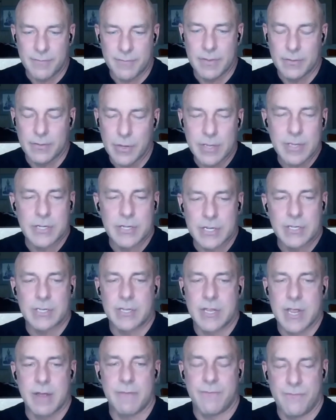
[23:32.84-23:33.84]
Look
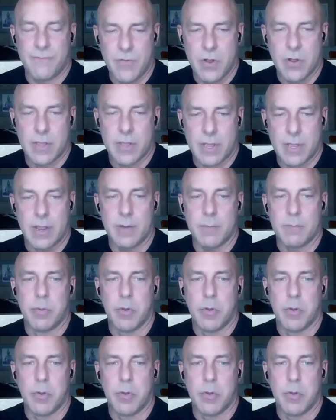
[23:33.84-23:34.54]
just the fucking